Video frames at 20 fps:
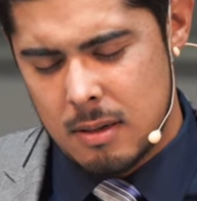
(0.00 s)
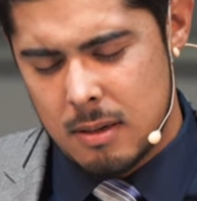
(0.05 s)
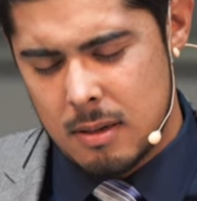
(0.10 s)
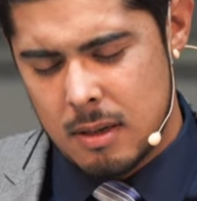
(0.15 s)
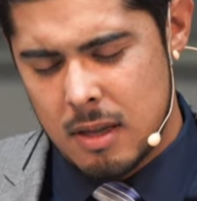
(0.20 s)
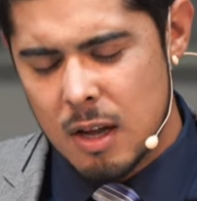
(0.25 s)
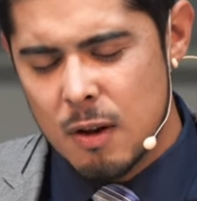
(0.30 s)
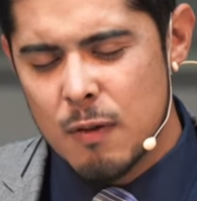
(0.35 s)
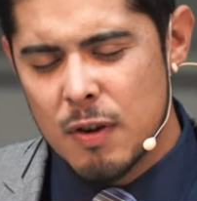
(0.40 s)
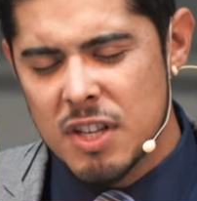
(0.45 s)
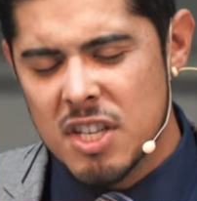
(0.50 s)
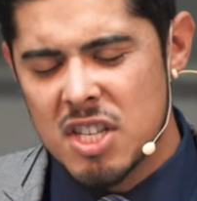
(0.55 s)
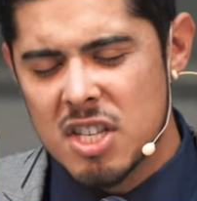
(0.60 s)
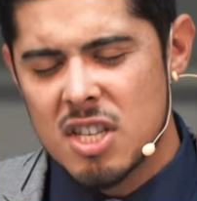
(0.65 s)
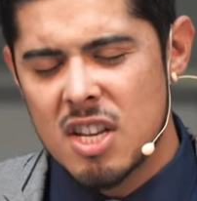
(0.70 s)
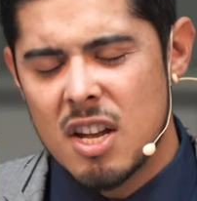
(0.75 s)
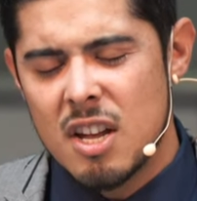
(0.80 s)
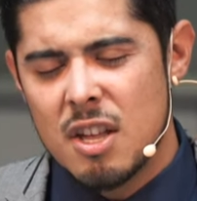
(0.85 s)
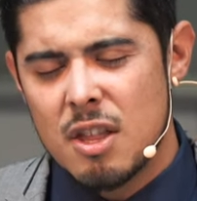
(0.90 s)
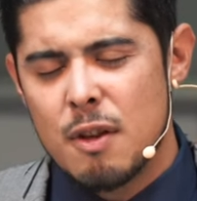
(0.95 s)
give us
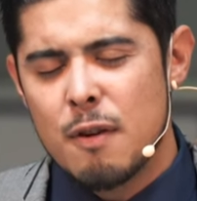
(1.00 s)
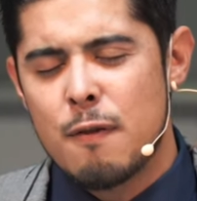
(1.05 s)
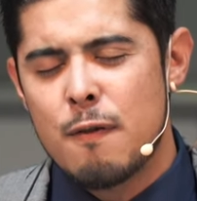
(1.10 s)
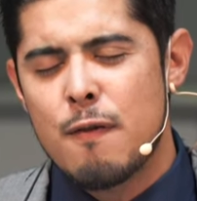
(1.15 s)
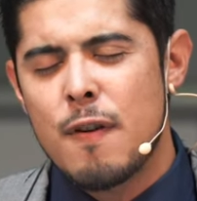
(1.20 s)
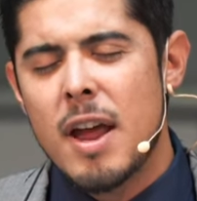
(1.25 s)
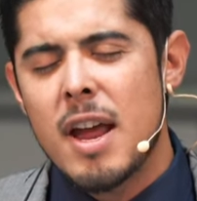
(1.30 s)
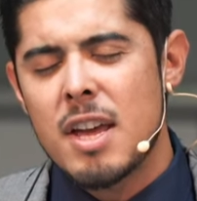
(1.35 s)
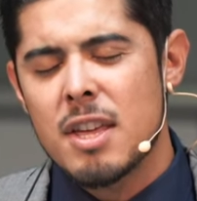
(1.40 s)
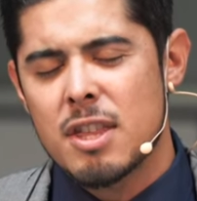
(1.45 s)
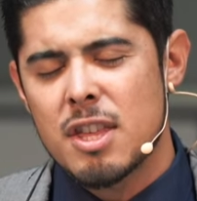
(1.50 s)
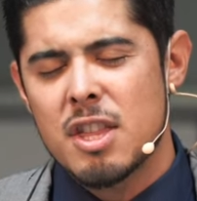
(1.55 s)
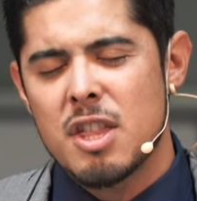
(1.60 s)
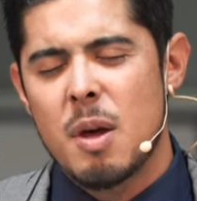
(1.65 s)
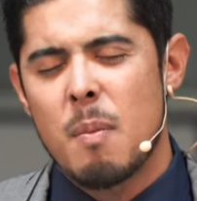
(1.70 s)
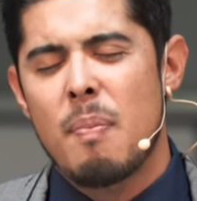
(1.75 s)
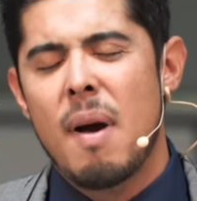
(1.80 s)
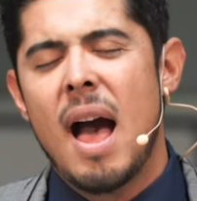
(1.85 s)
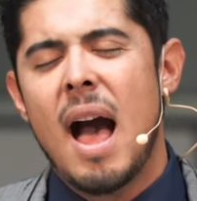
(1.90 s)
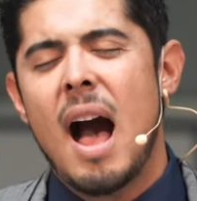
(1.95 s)
the faith and
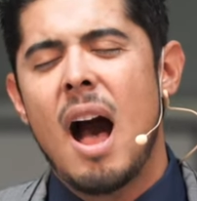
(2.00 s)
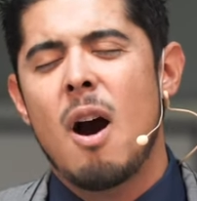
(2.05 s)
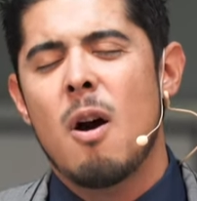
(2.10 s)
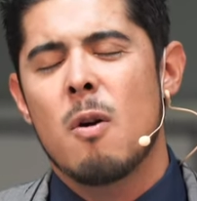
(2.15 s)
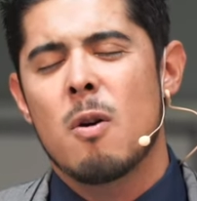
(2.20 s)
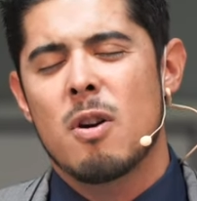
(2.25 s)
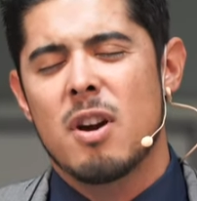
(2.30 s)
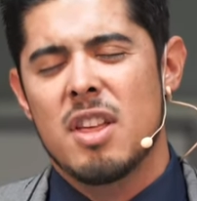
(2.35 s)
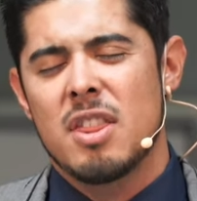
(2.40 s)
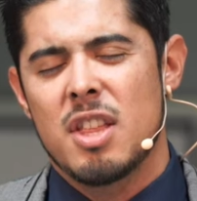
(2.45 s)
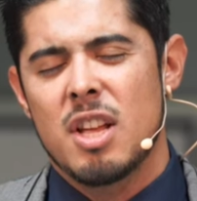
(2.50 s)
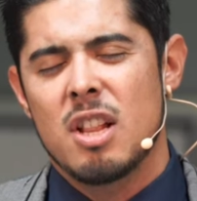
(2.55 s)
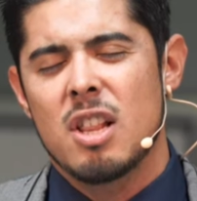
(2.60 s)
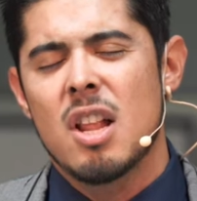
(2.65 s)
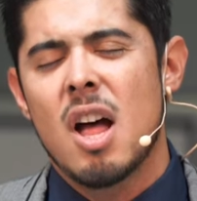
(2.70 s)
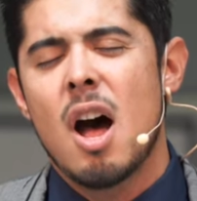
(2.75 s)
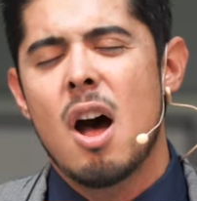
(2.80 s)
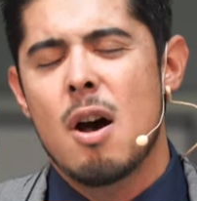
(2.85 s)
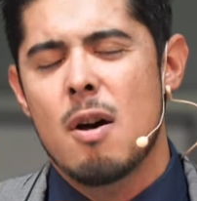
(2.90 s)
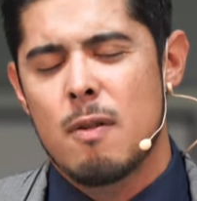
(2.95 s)
the power and the
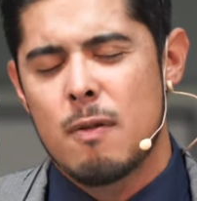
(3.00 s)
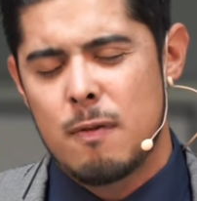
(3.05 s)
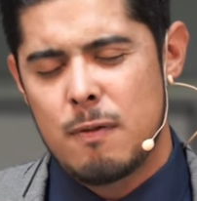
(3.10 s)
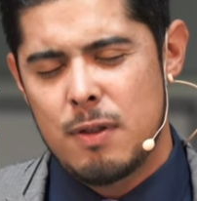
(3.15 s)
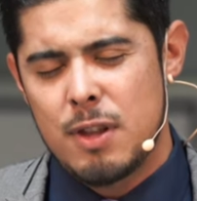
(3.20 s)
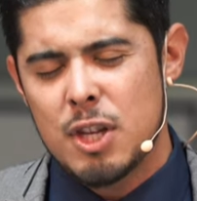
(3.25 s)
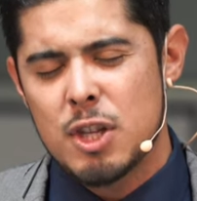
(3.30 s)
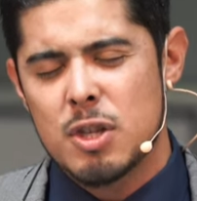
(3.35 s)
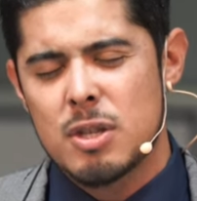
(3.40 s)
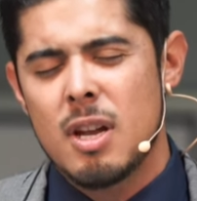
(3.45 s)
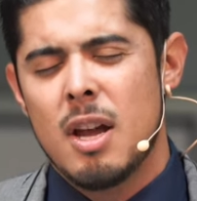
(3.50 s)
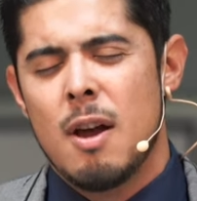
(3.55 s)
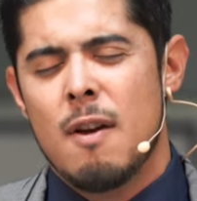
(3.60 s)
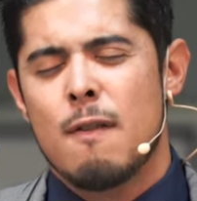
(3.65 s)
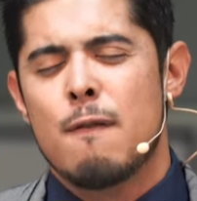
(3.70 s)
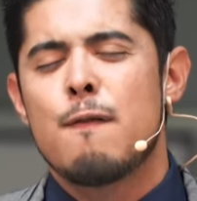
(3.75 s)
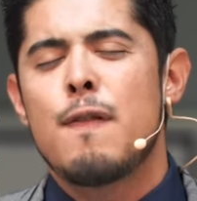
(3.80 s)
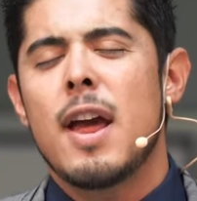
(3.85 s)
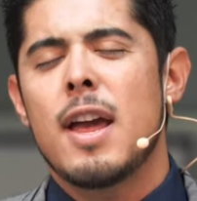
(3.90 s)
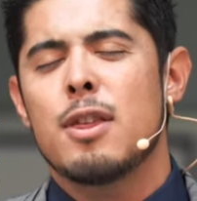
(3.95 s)
love, this
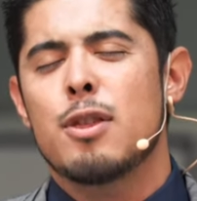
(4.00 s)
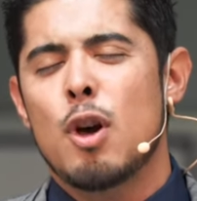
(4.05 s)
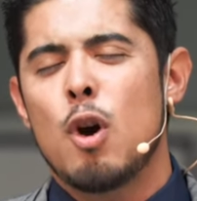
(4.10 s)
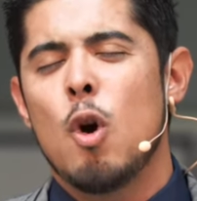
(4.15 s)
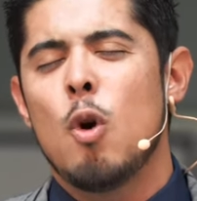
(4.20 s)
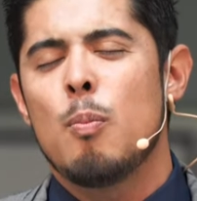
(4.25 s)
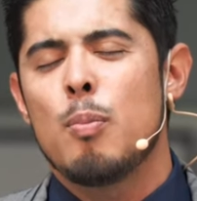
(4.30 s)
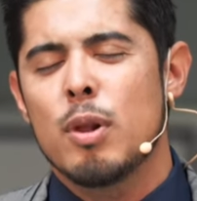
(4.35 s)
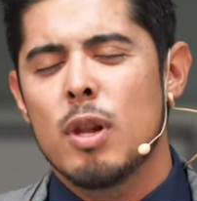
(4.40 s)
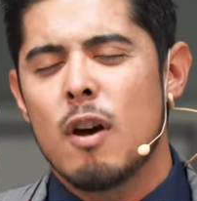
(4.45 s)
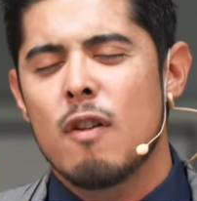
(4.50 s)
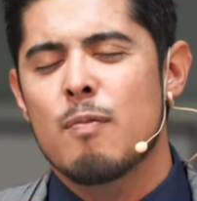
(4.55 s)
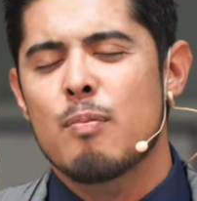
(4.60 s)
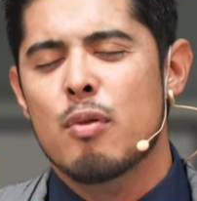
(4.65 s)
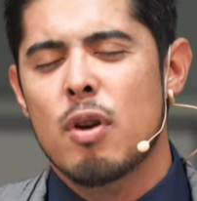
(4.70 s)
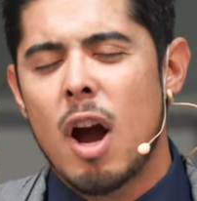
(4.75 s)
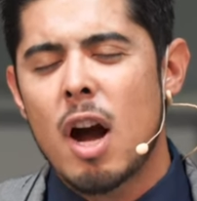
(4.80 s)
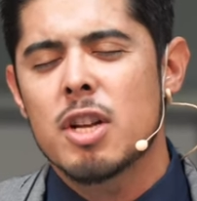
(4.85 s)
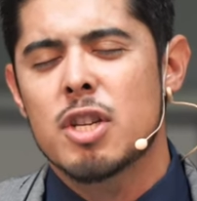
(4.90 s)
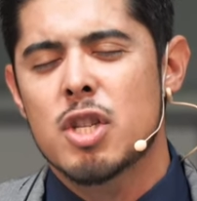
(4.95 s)
faith, hope, love
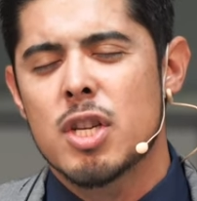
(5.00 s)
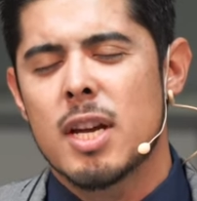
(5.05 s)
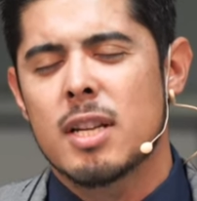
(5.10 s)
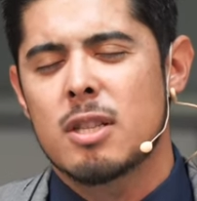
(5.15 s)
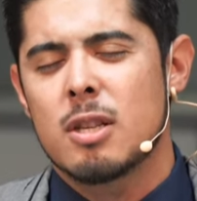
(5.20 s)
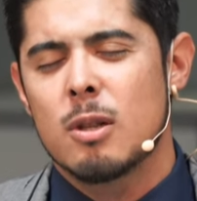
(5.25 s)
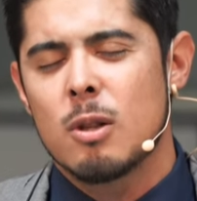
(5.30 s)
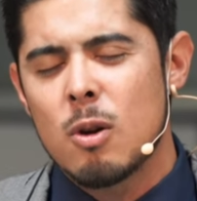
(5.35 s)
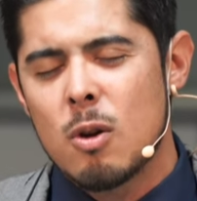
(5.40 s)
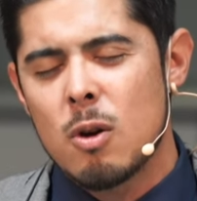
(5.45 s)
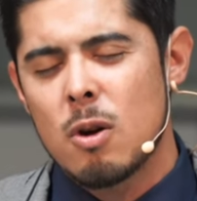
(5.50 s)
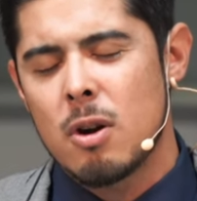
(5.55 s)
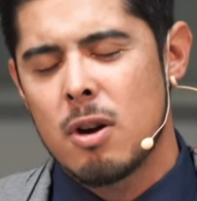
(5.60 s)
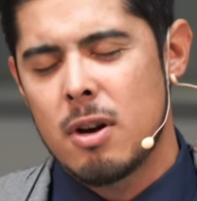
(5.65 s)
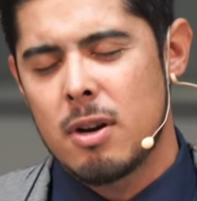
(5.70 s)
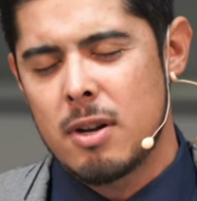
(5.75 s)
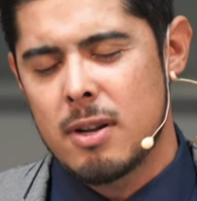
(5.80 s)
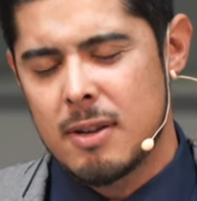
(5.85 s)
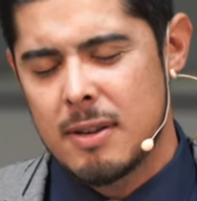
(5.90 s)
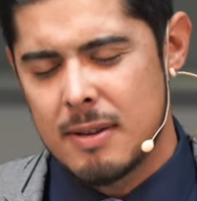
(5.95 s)
project,
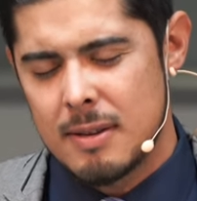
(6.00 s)
Lord,